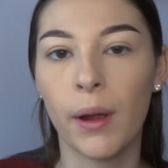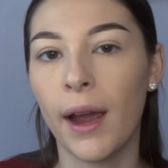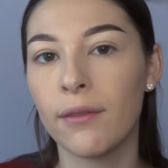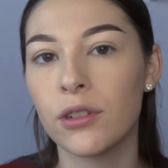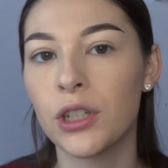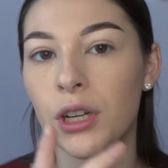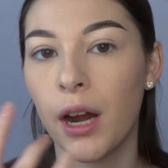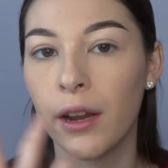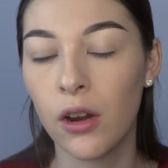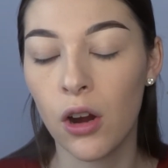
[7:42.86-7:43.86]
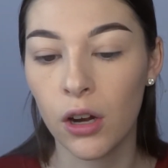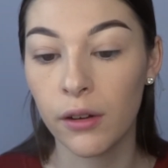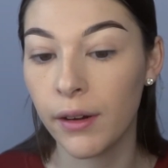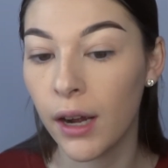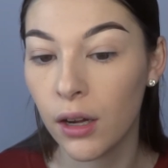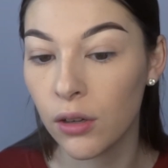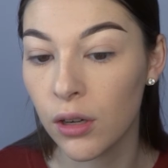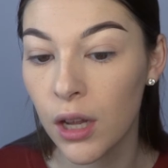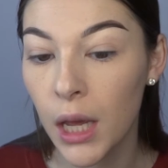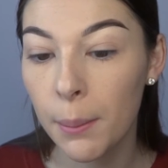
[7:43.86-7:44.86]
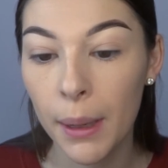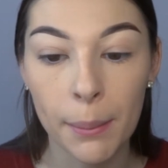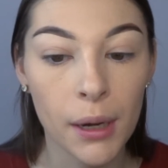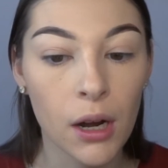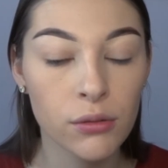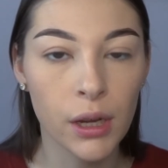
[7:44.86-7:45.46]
after I carve out my brows,